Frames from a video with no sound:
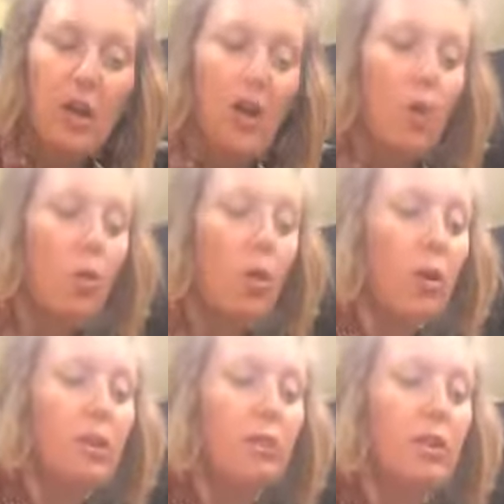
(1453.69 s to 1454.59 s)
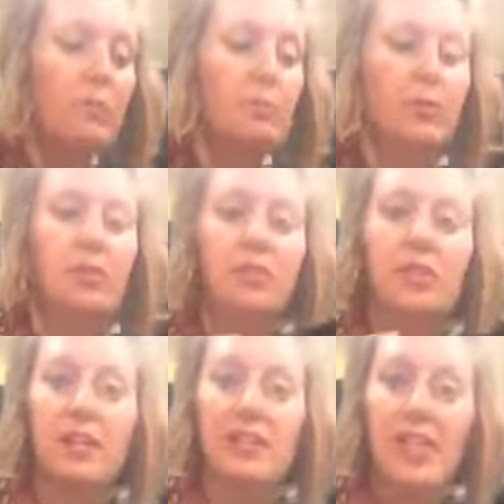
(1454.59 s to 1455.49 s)
or you can build
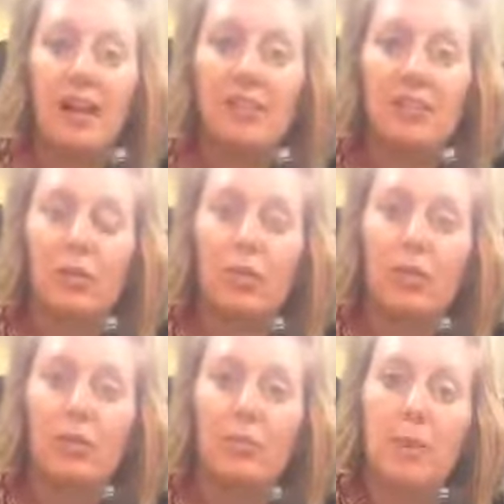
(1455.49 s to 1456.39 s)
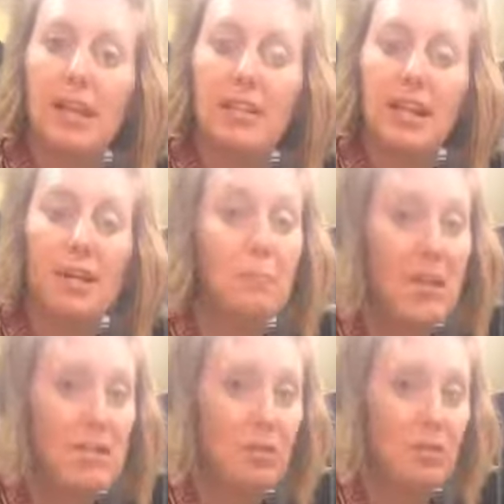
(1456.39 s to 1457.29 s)
a salad with your make and take
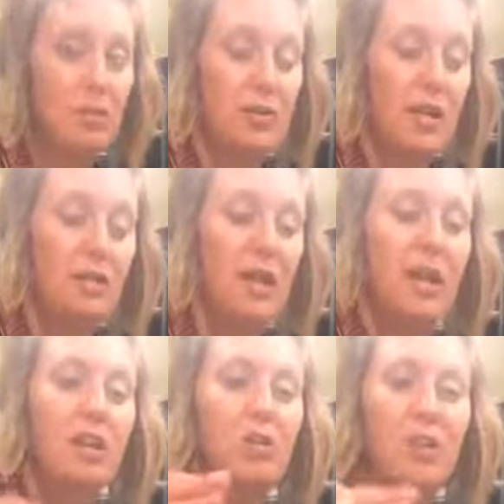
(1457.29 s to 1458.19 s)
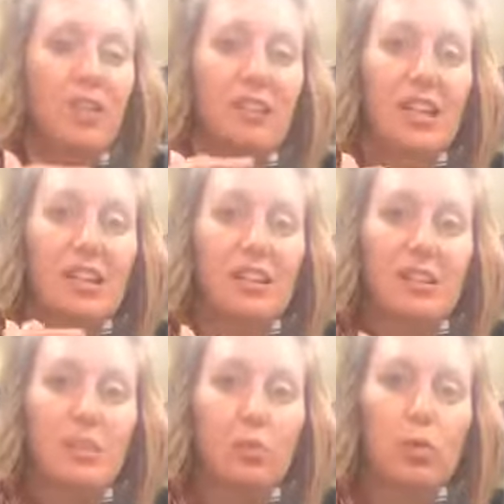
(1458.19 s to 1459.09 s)
mason jar set. You can even get
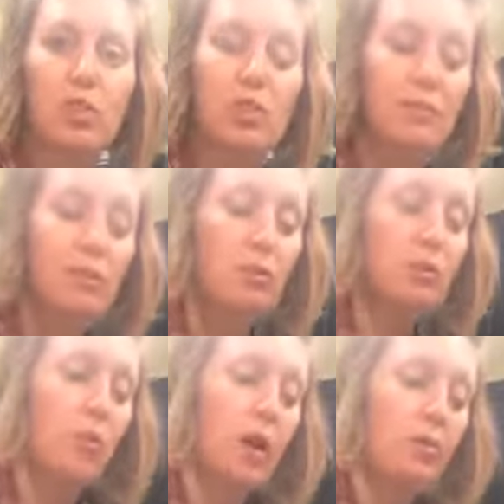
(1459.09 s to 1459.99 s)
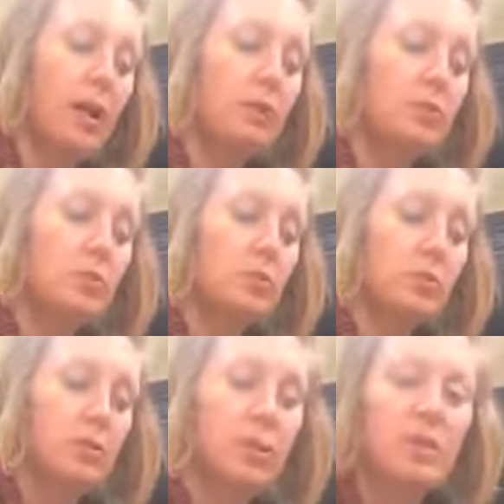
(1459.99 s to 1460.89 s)
this with the Infusion Water Bottle too.
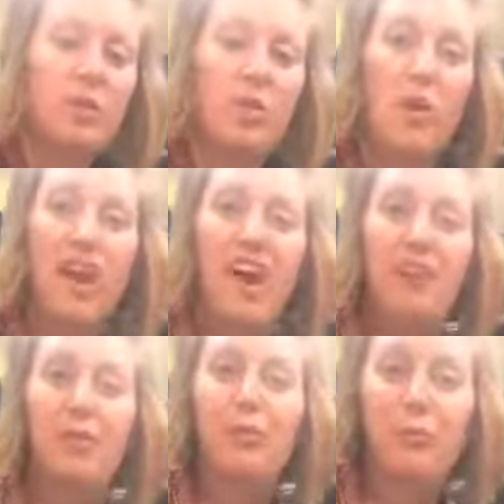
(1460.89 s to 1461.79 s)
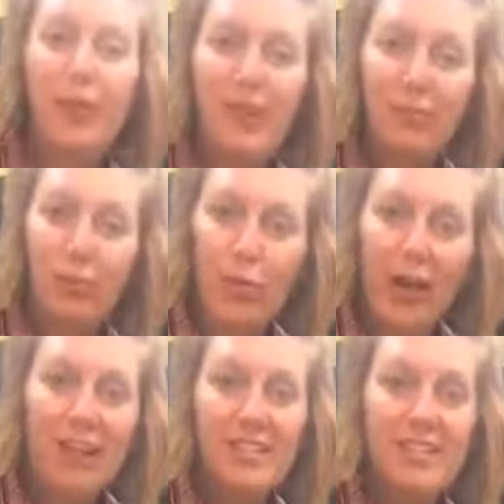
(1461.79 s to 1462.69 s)
So 3 different
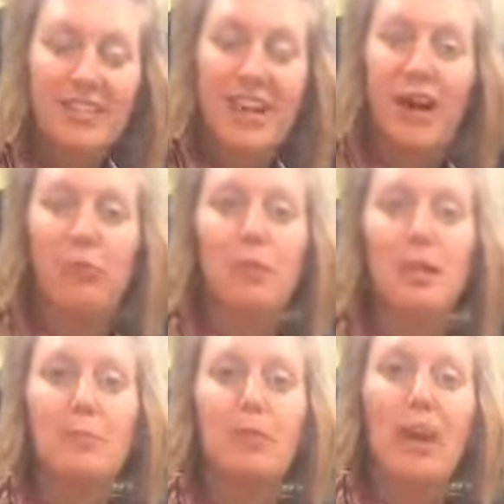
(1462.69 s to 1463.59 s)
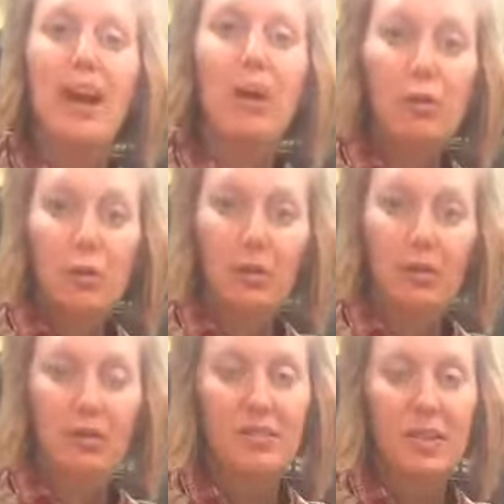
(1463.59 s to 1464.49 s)
ways to help keep you healthier
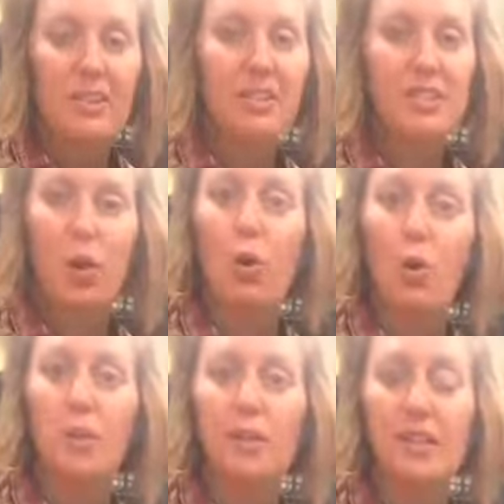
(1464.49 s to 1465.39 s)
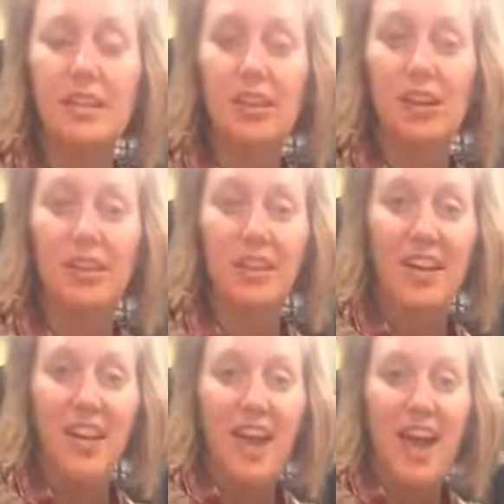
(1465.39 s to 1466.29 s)
this whole year.
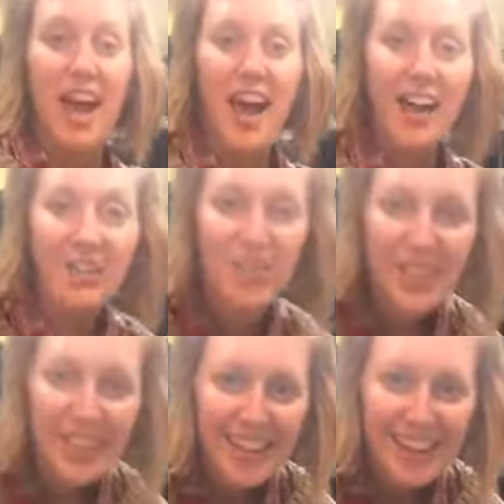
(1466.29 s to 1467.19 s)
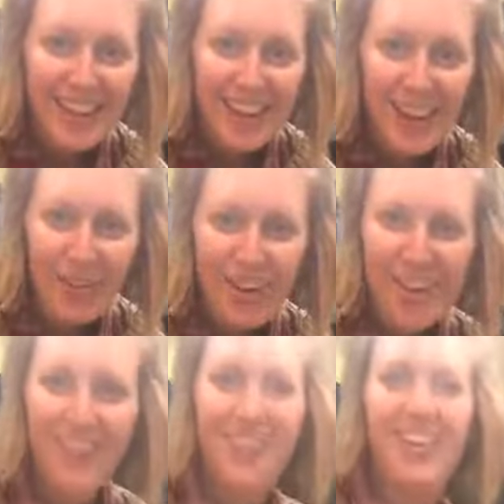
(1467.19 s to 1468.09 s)
Hi Janine, how are you?